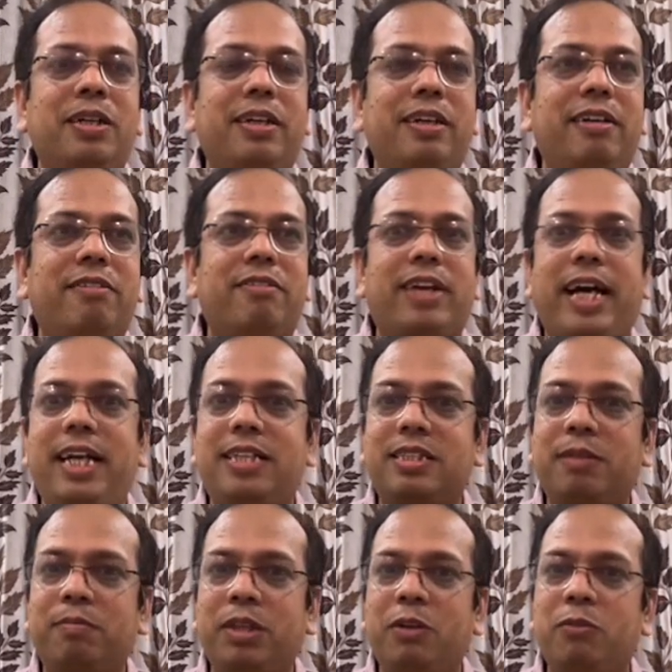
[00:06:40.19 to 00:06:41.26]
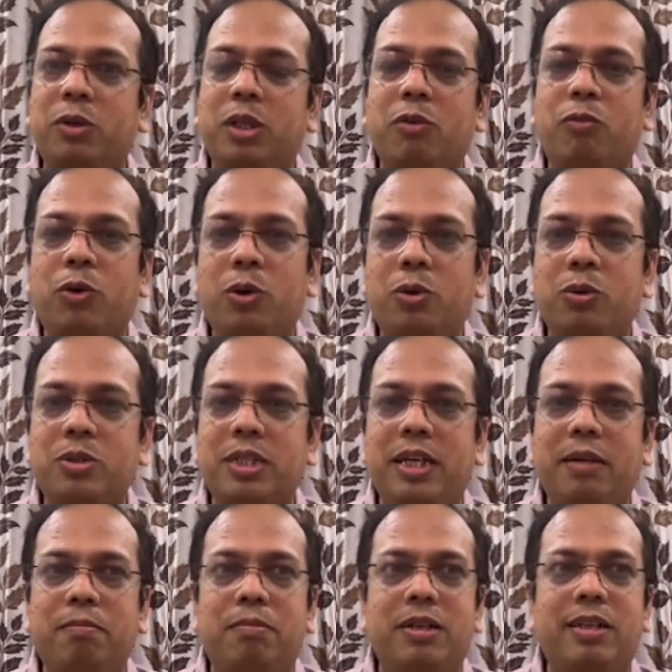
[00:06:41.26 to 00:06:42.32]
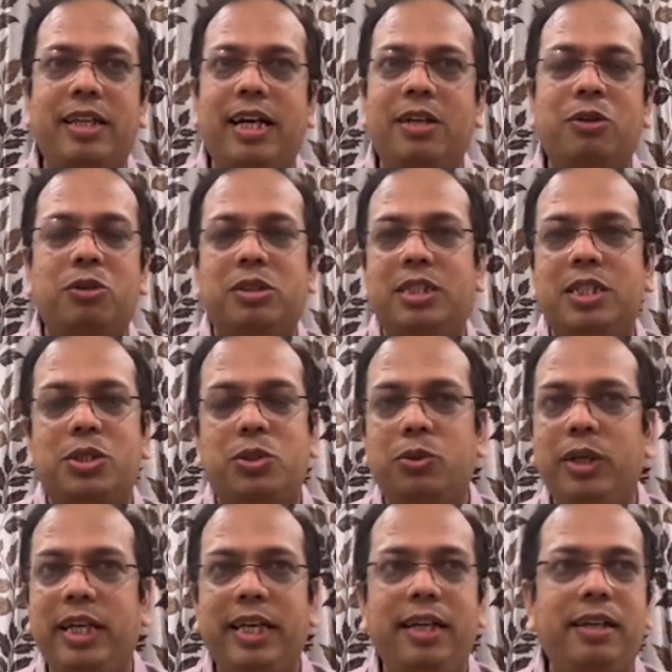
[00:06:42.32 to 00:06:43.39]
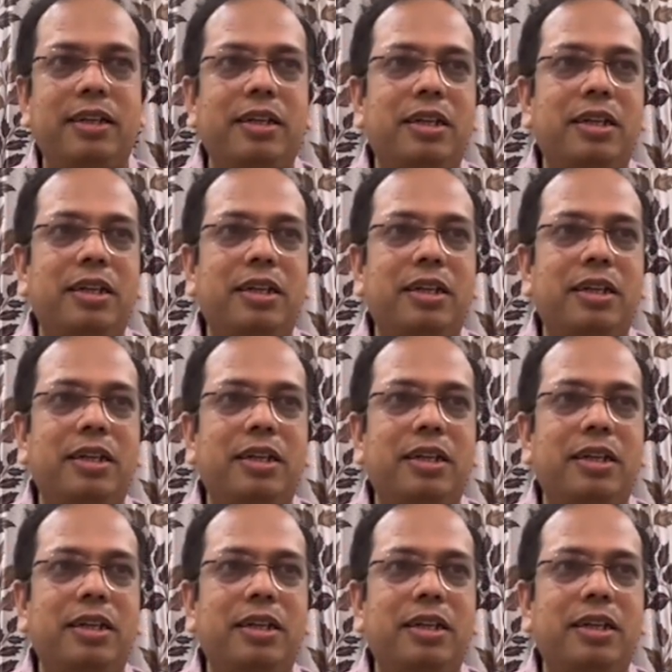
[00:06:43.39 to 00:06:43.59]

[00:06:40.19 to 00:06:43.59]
and write something what they want to say, but they are not just doing it